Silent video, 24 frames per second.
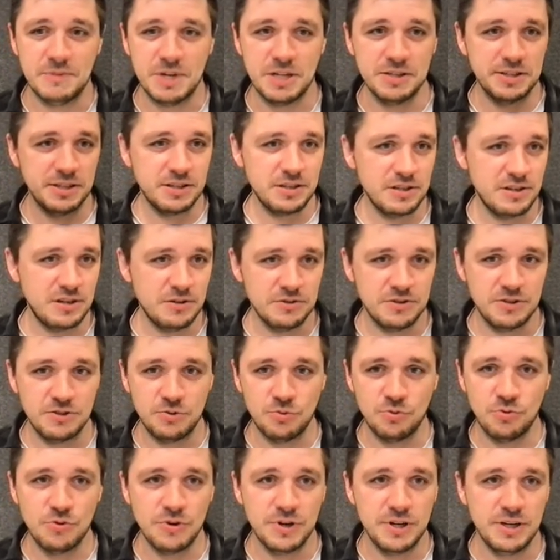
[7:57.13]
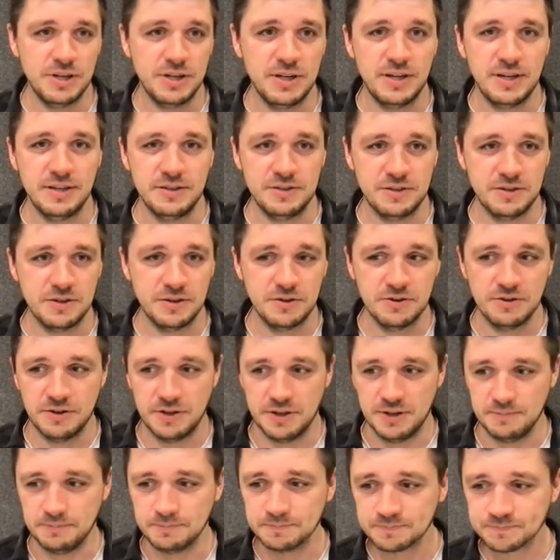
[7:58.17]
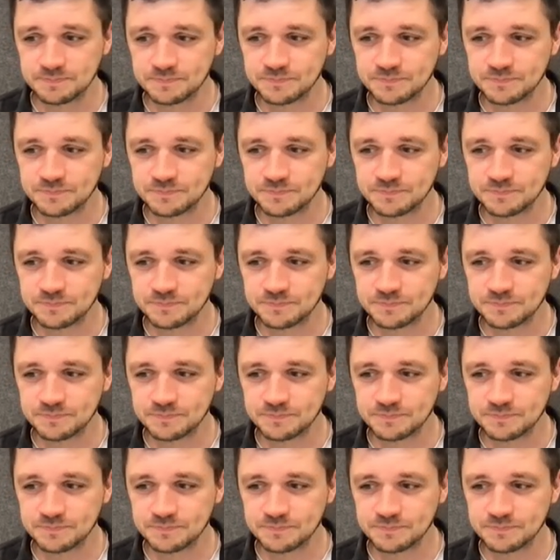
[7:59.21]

multi-cloud story and security.